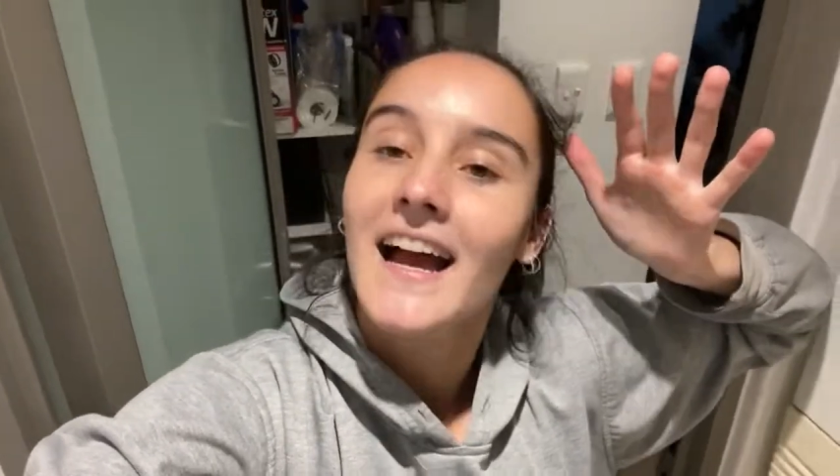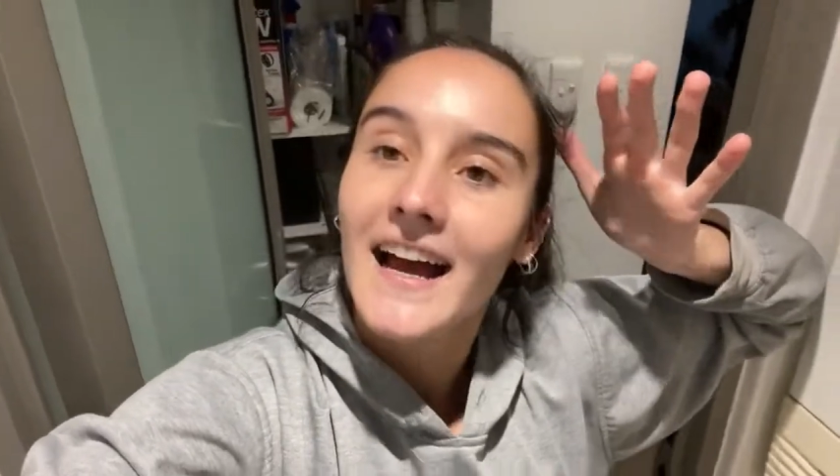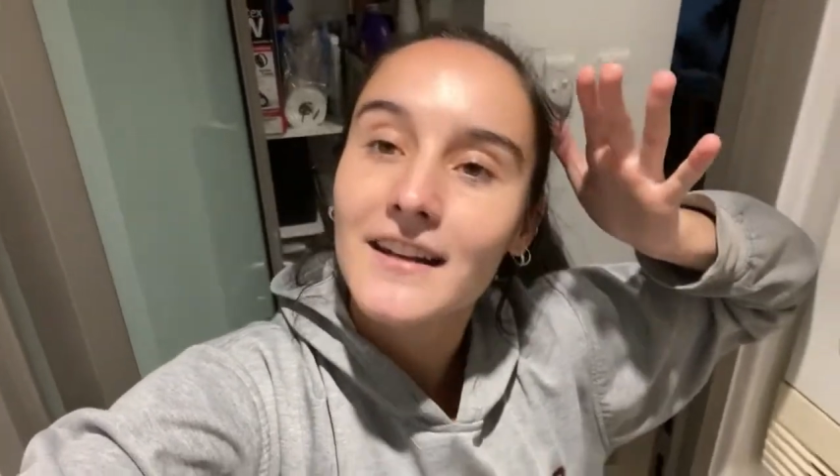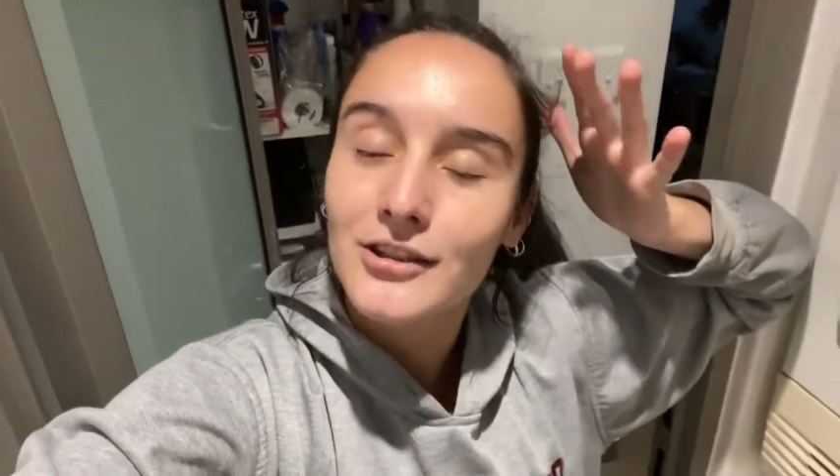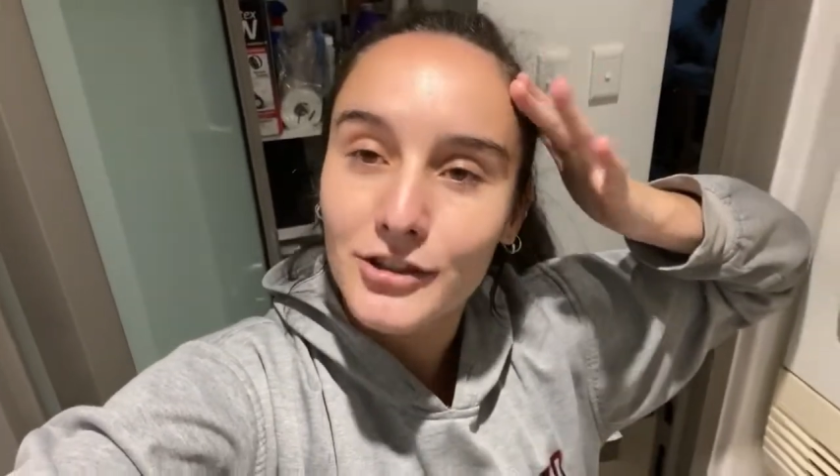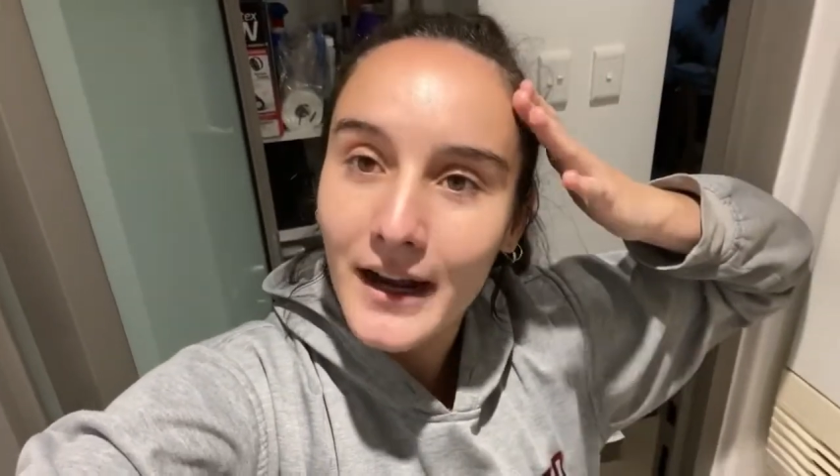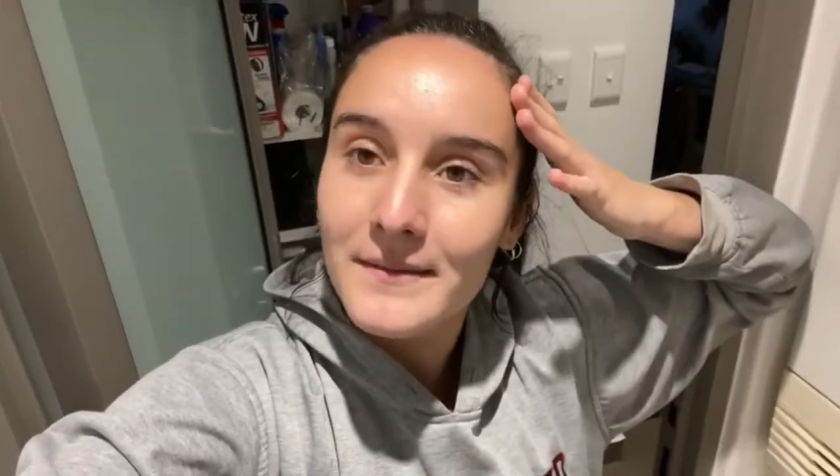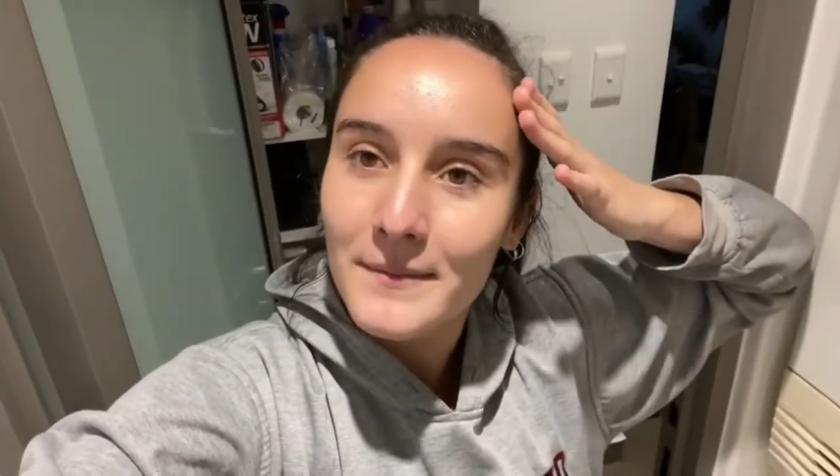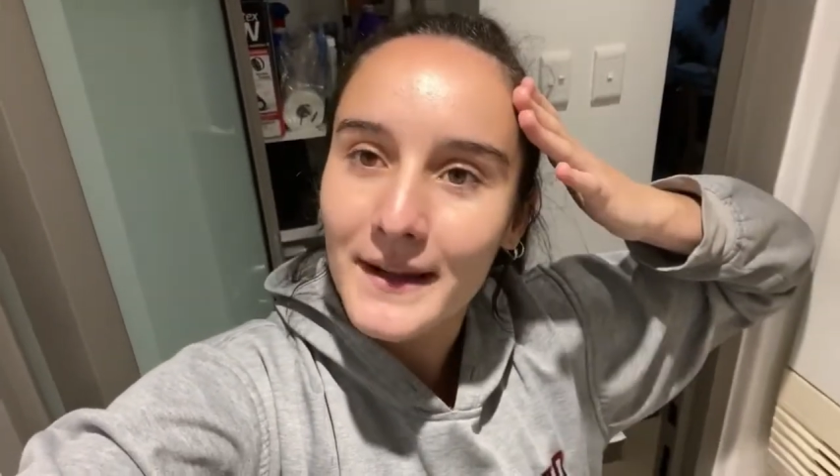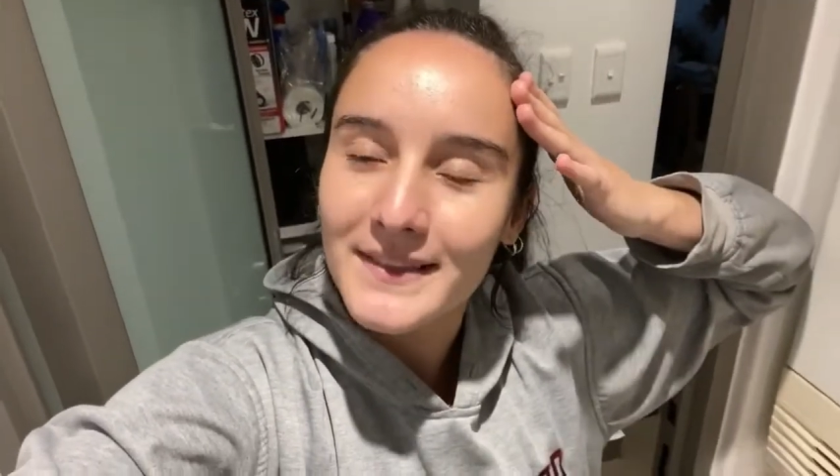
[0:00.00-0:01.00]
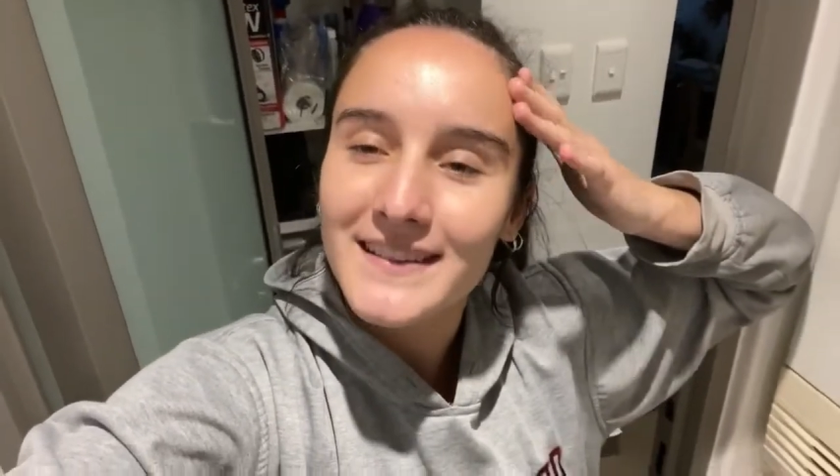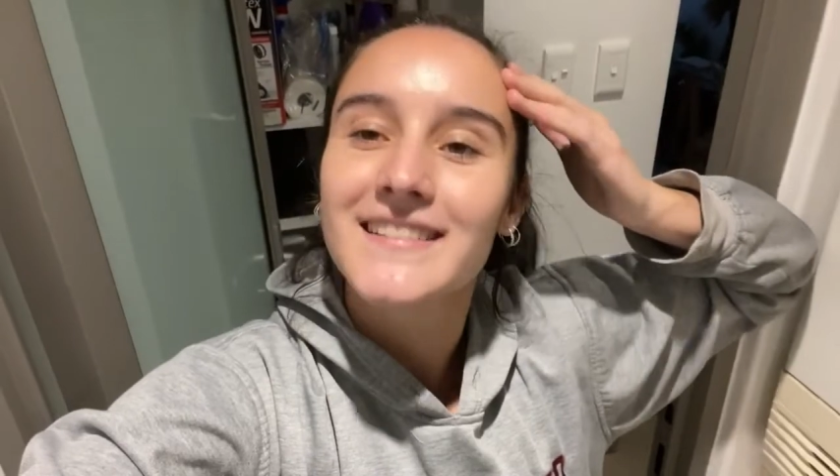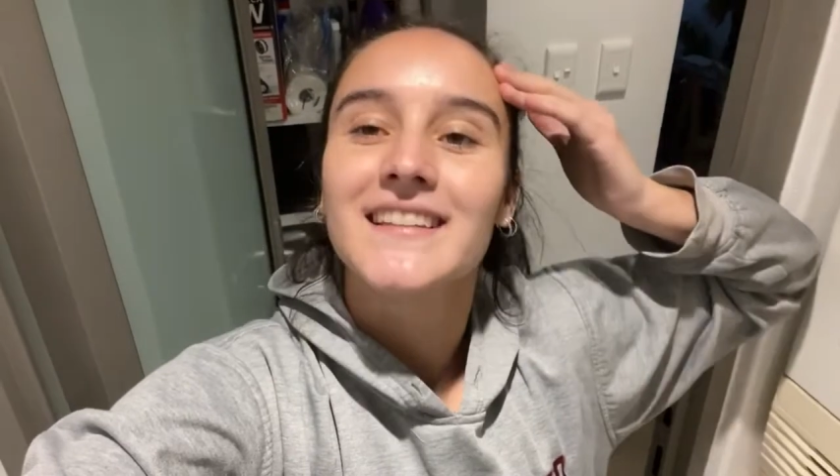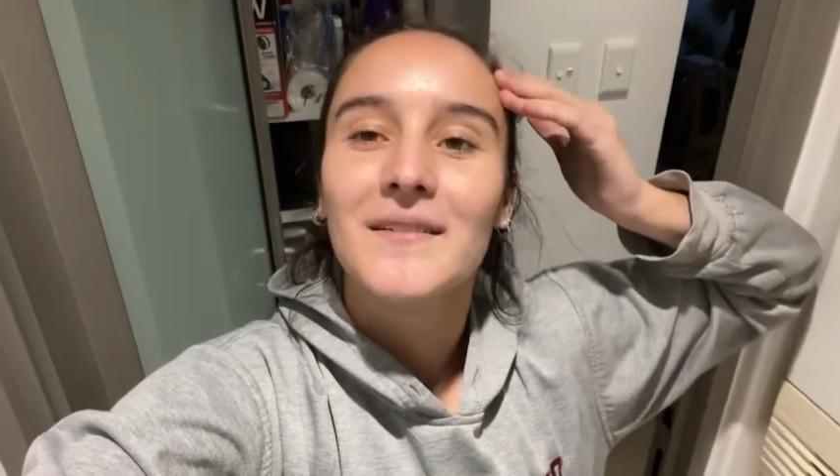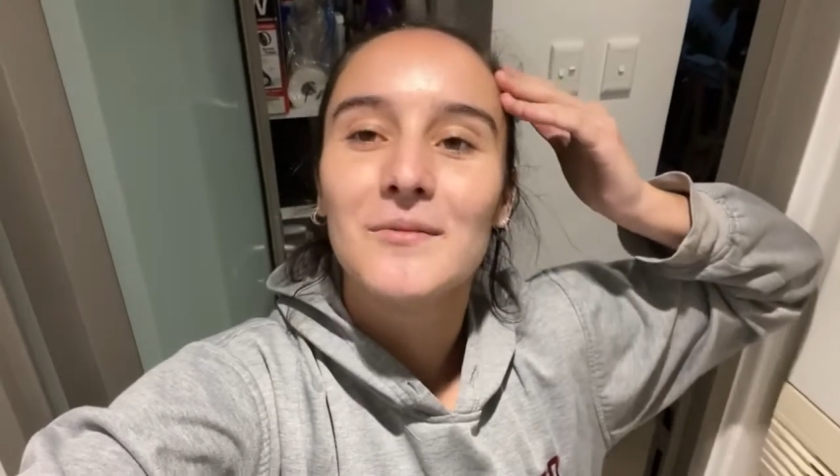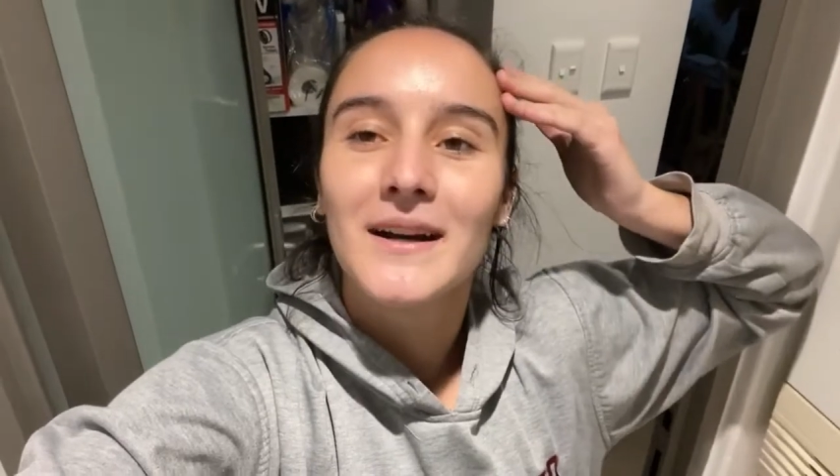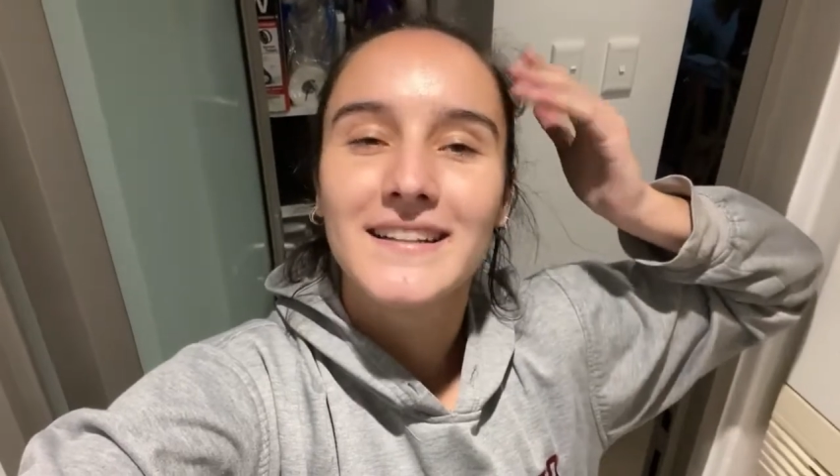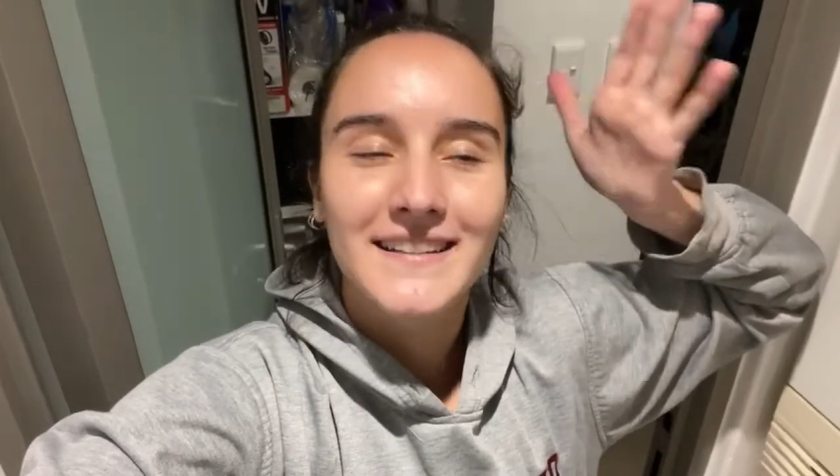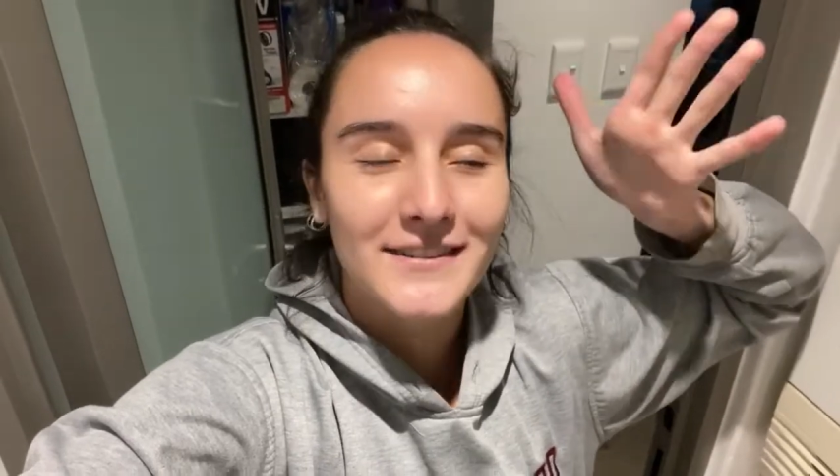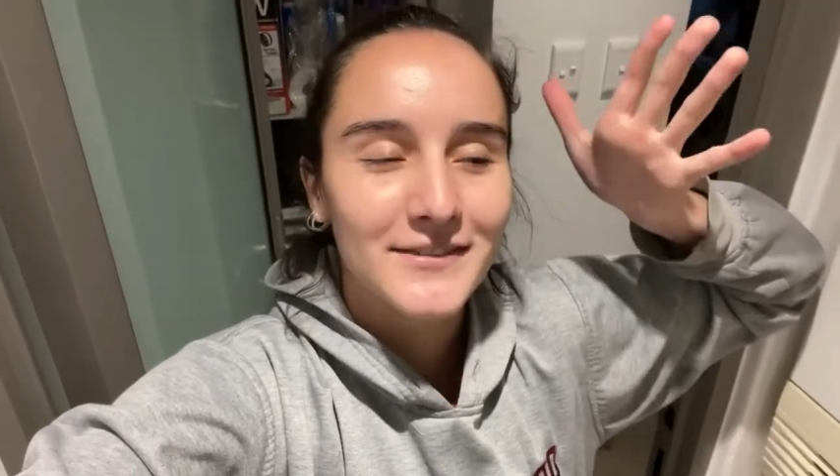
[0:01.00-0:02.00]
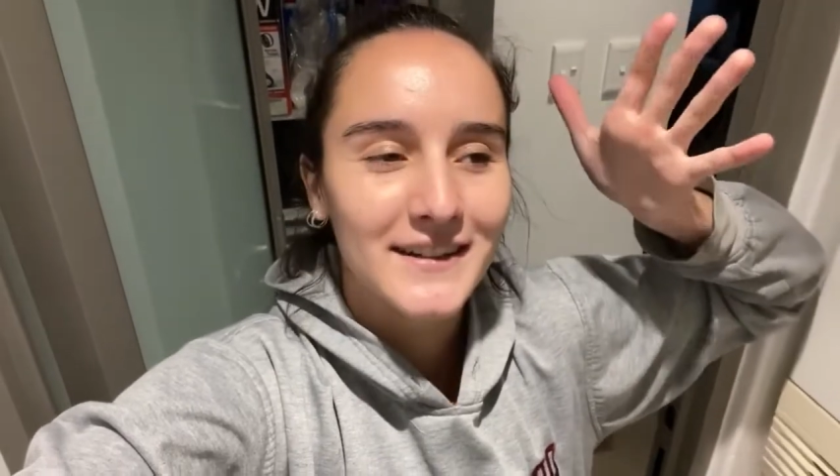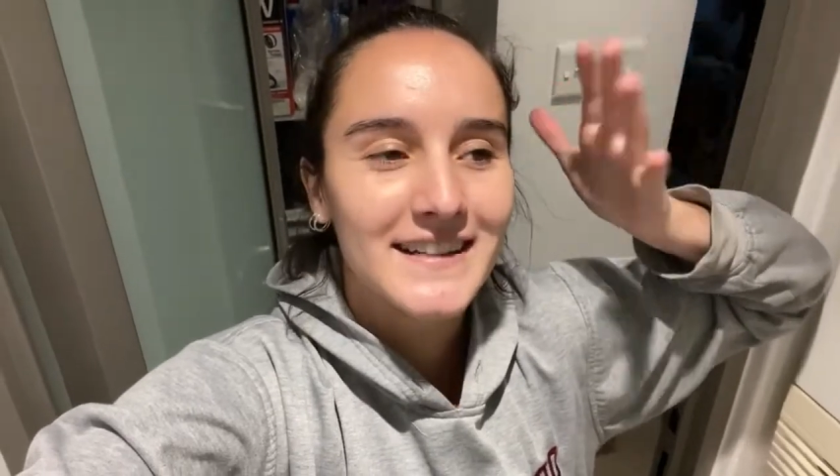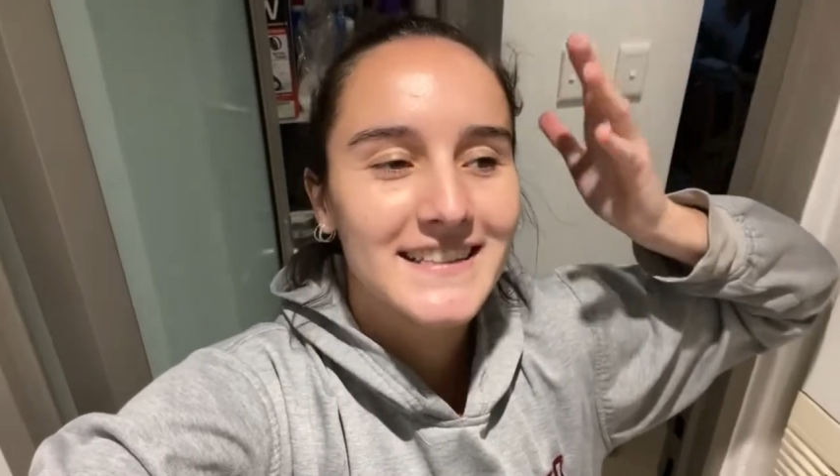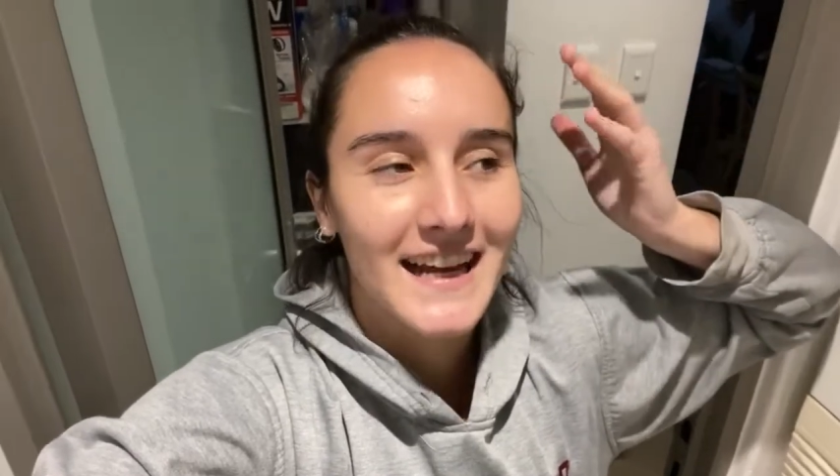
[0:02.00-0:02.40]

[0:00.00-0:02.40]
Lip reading: and I'll try and make this somewhat different